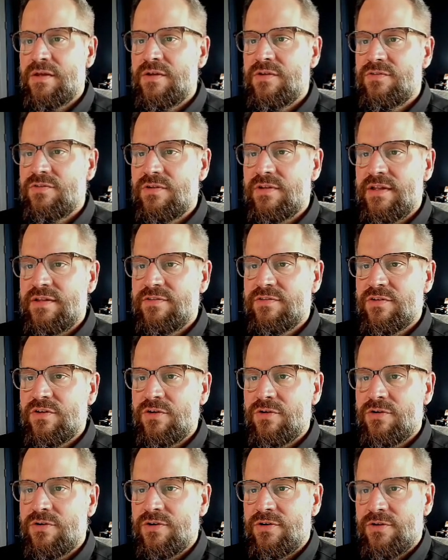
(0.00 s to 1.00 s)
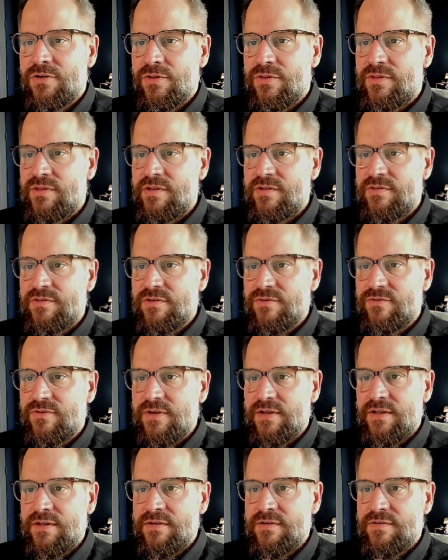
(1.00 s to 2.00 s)
So let's call this
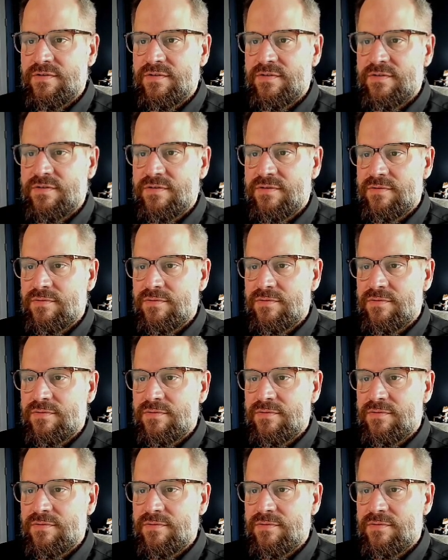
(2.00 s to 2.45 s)
event,